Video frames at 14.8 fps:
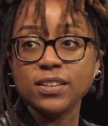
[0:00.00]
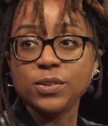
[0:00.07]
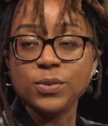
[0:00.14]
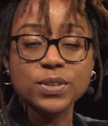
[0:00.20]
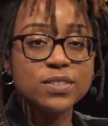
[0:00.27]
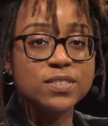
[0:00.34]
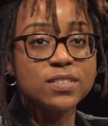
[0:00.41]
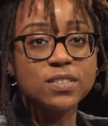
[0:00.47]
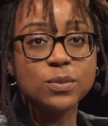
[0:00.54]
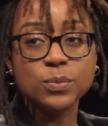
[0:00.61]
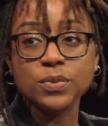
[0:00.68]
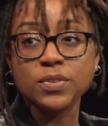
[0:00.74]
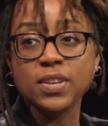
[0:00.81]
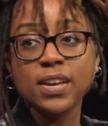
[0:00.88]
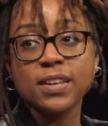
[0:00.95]

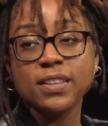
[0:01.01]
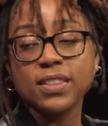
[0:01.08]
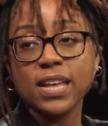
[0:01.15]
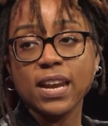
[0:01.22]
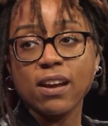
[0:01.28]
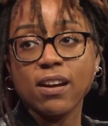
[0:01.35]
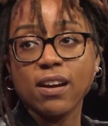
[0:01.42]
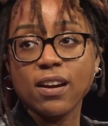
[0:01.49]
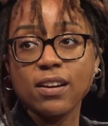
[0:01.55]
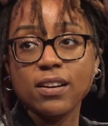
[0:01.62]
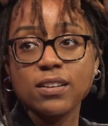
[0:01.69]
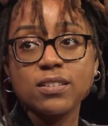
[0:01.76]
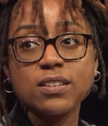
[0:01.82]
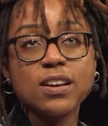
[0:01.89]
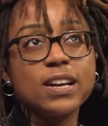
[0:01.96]
criticisms that are
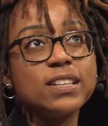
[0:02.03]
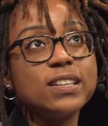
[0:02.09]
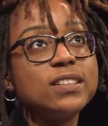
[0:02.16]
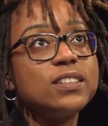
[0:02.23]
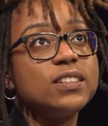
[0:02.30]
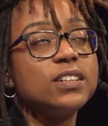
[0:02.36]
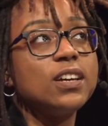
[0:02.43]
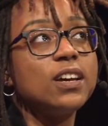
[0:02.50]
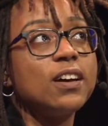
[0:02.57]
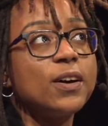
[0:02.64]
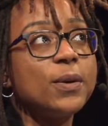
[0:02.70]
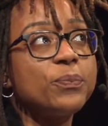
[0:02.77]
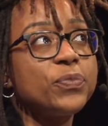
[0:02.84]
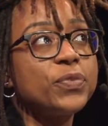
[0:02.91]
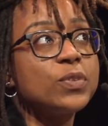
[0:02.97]

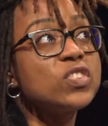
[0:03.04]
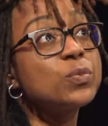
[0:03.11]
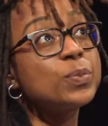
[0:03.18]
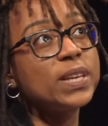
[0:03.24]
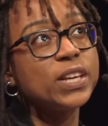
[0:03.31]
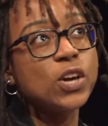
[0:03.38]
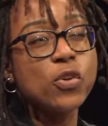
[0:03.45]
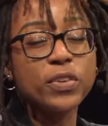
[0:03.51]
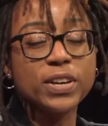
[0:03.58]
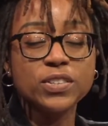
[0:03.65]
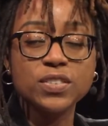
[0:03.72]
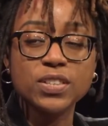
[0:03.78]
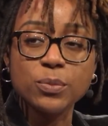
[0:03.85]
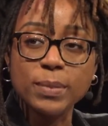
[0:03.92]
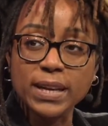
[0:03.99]
spilling over
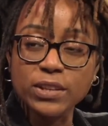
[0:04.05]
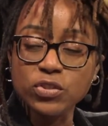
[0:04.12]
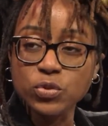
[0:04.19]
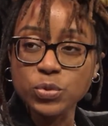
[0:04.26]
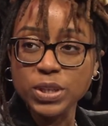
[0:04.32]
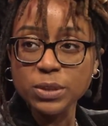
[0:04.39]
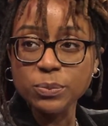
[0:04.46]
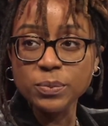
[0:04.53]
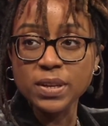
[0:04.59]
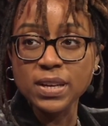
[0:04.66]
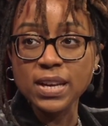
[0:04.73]
into the mainstream.